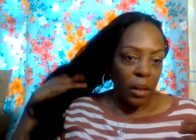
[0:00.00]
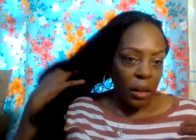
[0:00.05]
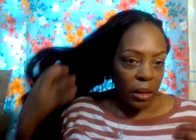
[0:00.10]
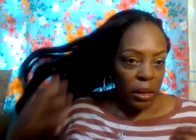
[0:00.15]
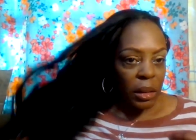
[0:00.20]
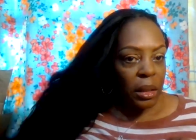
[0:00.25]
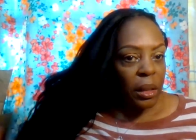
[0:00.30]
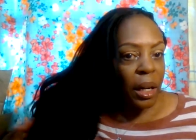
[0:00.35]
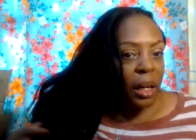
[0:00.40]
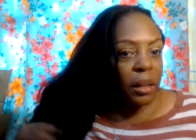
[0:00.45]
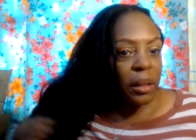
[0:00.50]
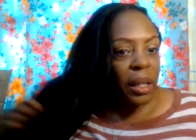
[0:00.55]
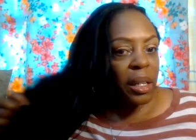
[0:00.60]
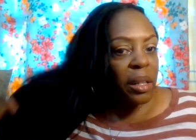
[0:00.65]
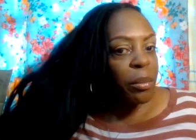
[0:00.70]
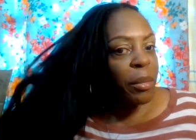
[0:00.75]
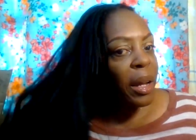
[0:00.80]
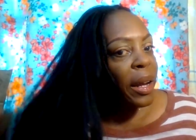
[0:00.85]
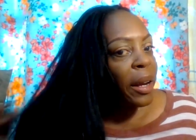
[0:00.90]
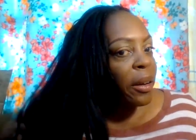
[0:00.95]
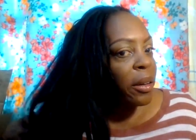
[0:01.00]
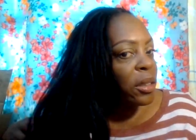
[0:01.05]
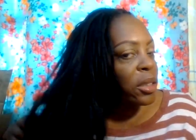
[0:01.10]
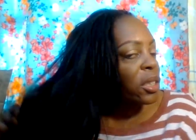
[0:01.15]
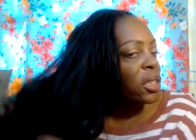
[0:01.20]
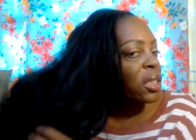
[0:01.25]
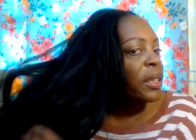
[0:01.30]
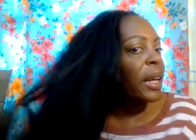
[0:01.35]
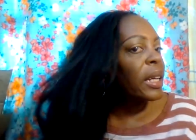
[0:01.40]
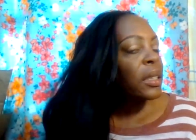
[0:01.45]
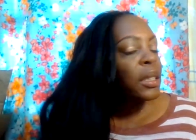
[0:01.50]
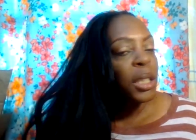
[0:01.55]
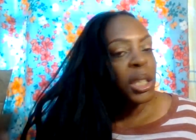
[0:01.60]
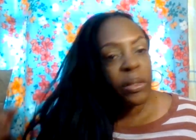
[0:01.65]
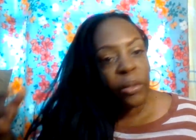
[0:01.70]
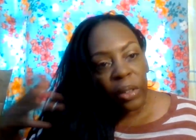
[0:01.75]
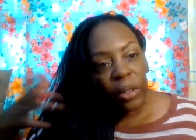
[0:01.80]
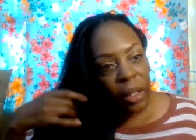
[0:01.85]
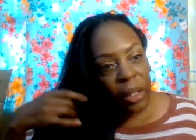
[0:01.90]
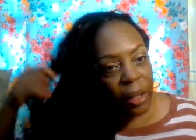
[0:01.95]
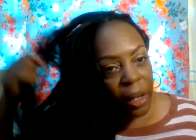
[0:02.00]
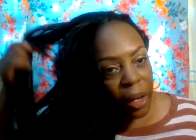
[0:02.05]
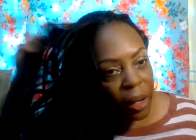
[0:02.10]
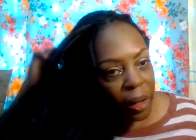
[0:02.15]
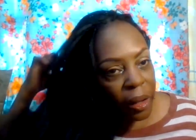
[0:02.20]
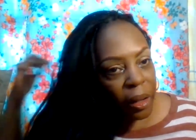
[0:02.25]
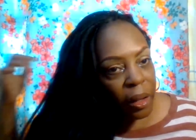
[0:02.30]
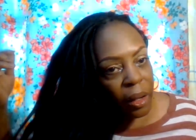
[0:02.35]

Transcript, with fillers: So I'll leave my hair just like this for the day.